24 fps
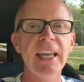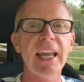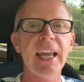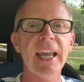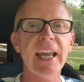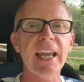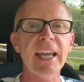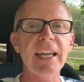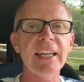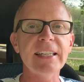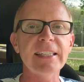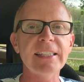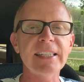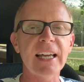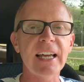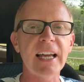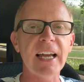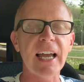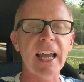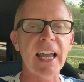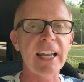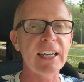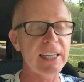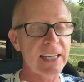And
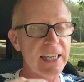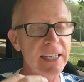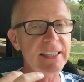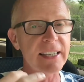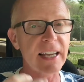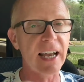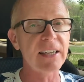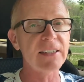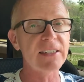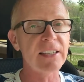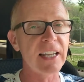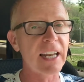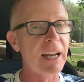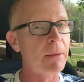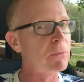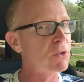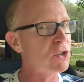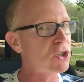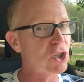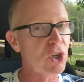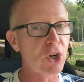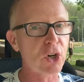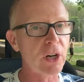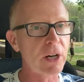he does it. I'm
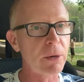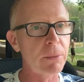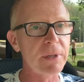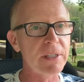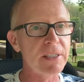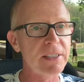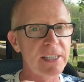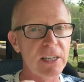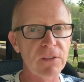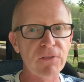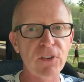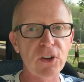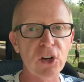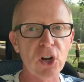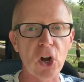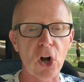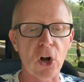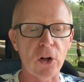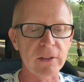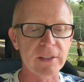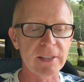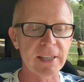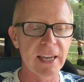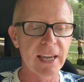sure it was
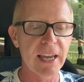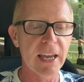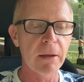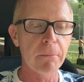difficult,